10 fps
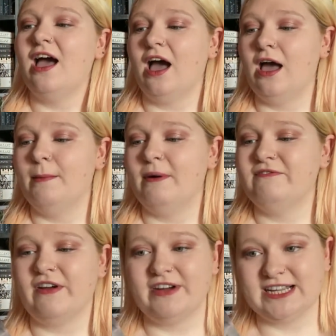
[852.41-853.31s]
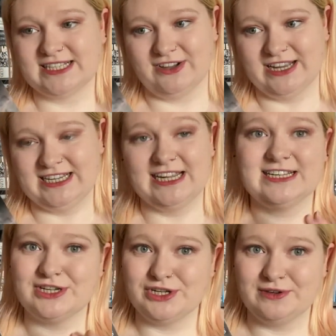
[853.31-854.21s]
Um, very
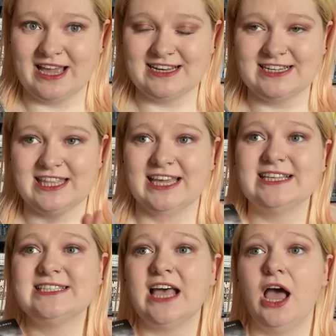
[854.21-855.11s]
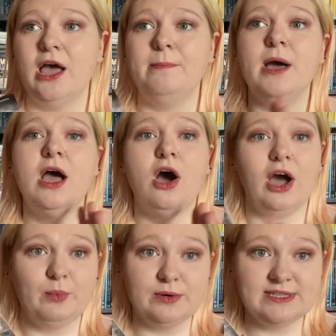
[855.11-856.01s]
excited to get to this. Um,
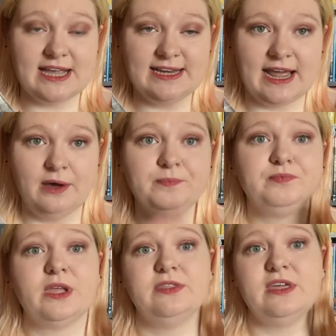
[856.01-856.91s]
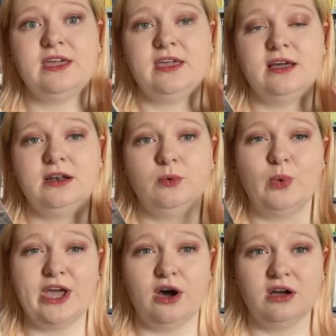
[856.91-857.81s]
I will say now, the
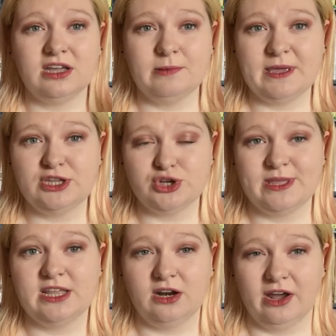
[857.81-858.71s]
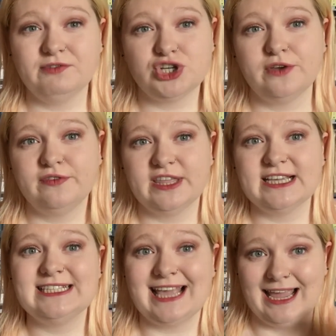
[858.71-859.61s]
we are going to be doing the live show for
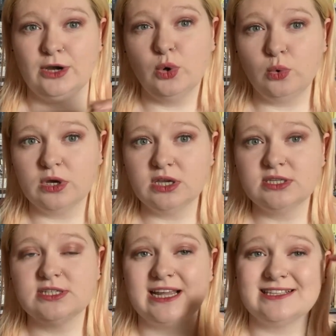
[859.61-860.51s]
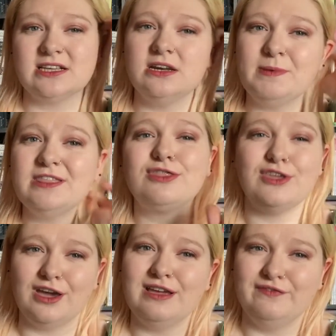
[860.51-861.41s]
this in August. It's going to be the
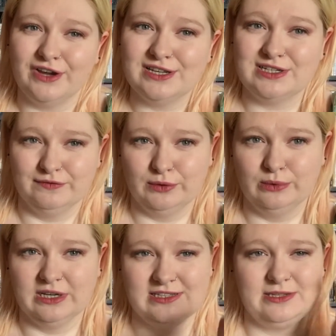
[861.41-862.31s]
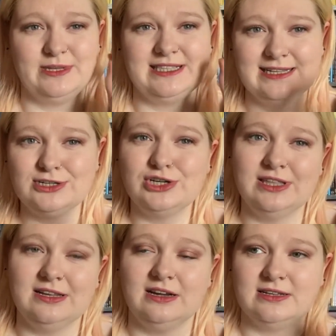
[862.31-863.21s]
31st of August, so it's literally
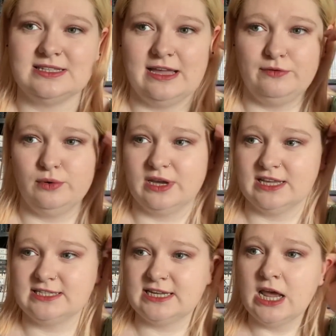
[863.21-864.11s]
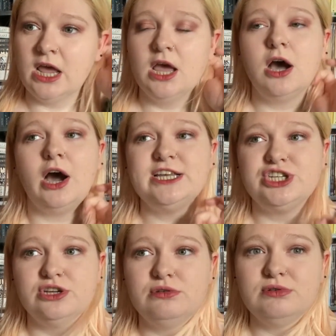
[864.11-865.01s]
the last day of August. I
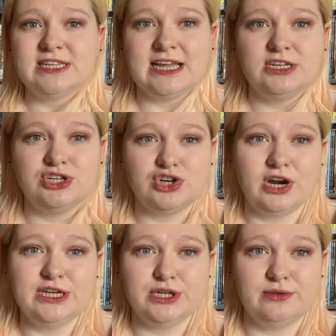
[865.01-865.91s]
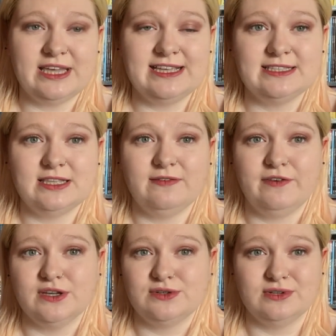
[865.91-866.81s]
do tend to try and do these the
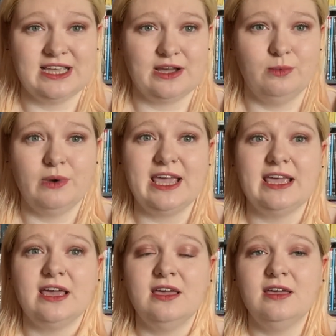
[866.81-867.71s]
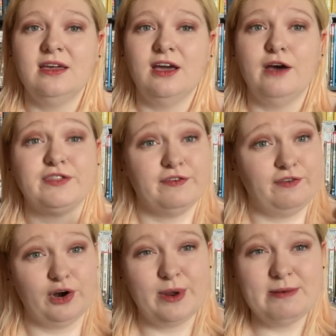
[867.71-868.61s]
first or second week of the
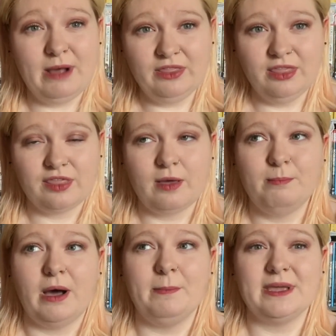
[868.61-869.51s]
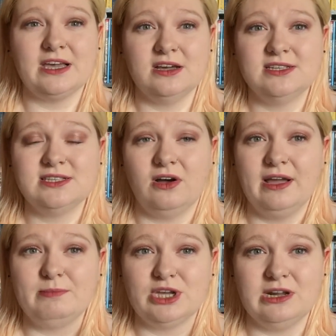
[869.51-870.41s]
following month, but because
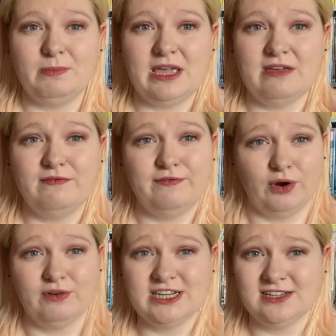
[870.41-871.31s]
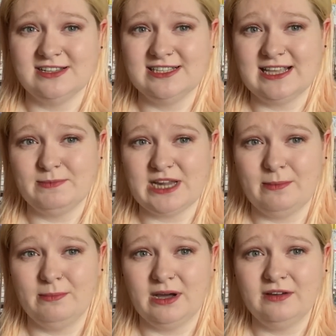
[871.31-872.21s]
I'm going to be in Florida in
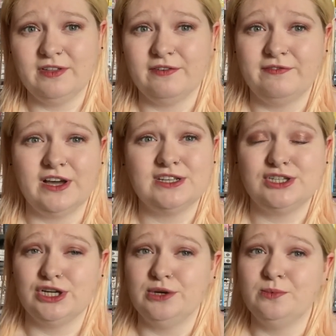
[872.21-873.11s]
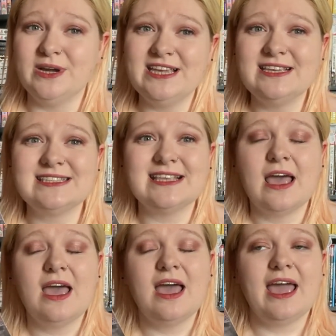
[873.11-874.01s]
September for the first two weeks,
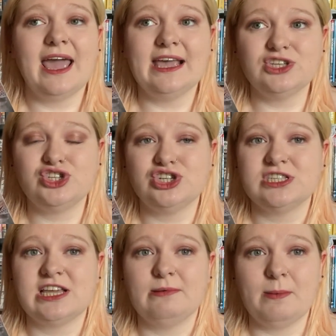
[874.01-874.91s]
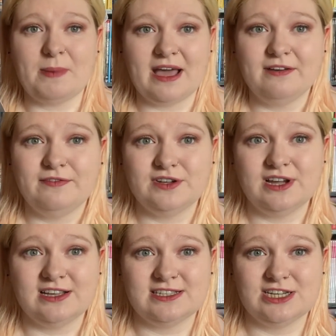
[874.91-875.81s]
it's just going to be better for
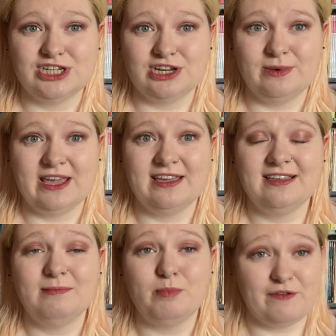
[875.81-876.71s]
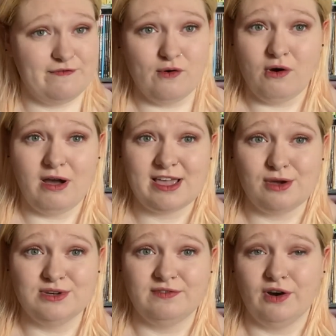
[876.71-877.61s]
us to do it before I
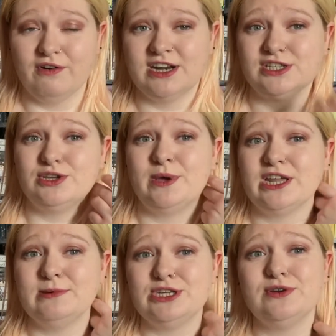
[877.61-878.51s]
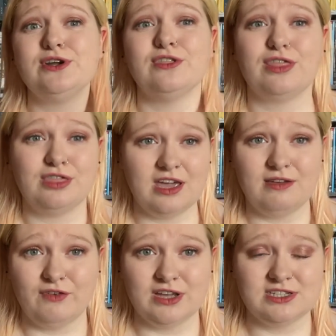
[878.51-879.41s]
go to Florida. So we're going to be doing it on the
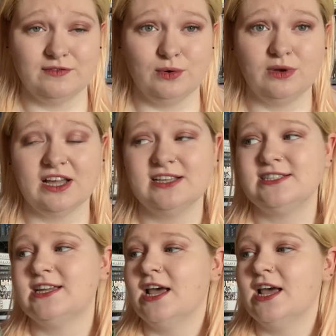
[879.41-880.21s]
31st of August.